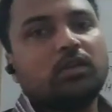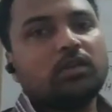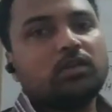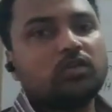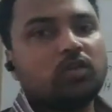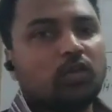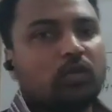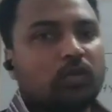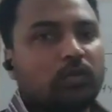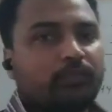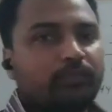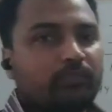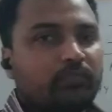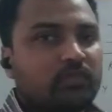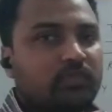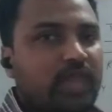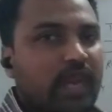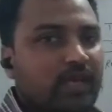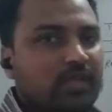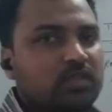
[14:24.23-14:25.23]
So
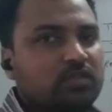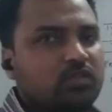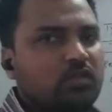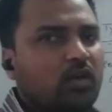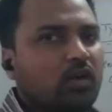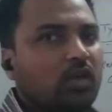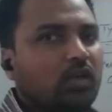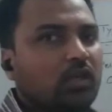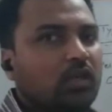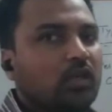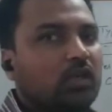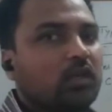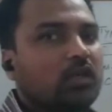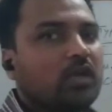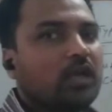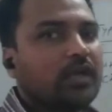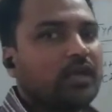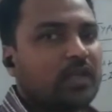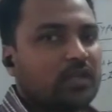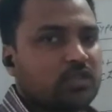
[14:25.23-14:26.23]
that is called
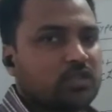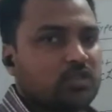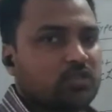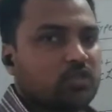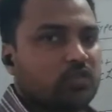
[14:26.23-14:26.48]
conduction.